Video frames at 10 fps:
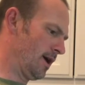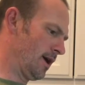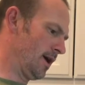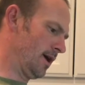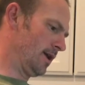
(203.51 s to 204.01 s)

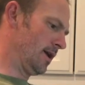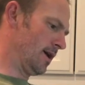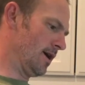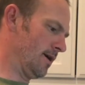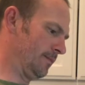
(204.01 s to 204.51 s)
and
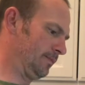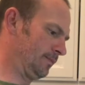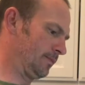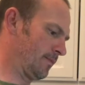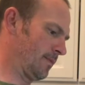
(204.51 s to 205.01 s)

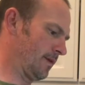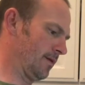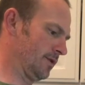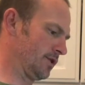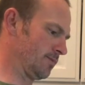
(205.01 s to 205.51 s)

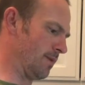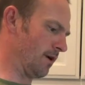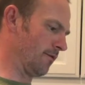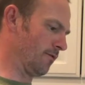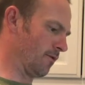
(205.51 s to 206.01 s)
it's just
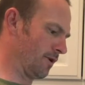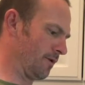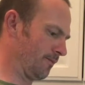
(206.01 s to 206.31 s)
better for you.